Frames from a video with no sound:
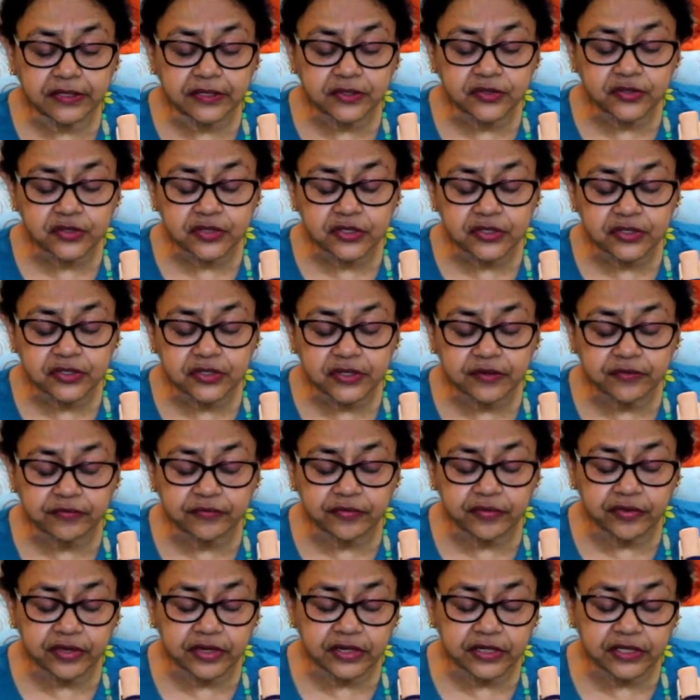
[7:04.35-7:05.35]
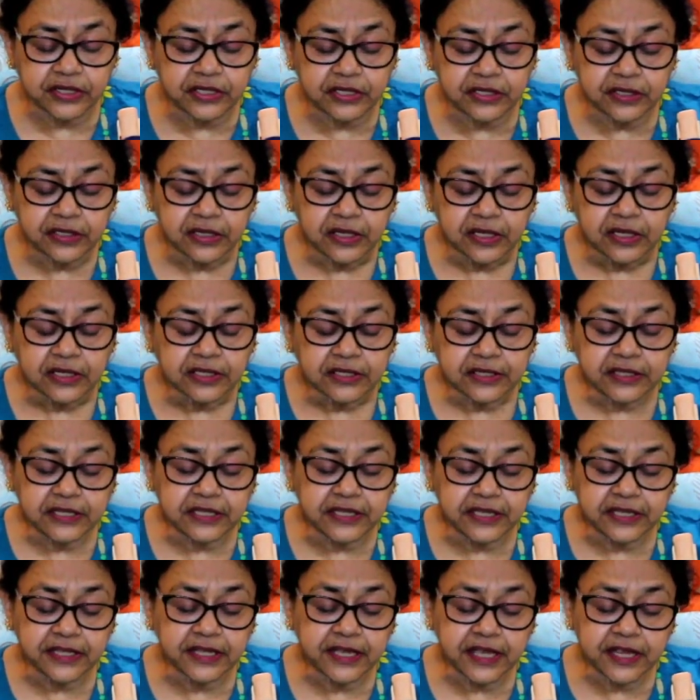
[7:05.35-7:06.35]
This is the very
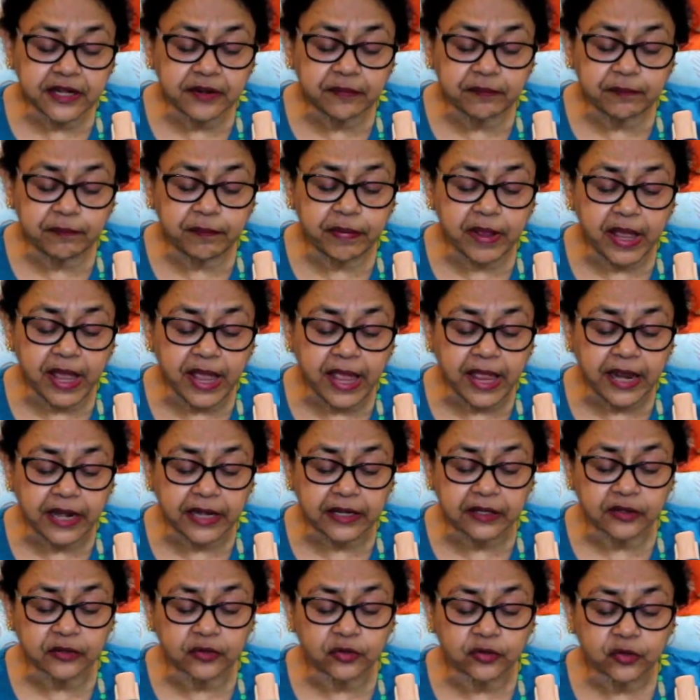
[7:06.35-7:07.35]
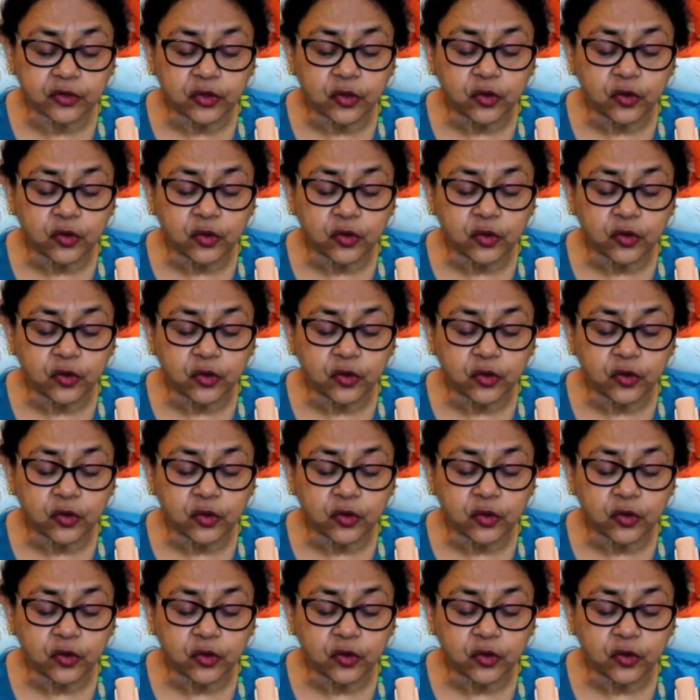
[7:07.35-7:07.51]
thickened band.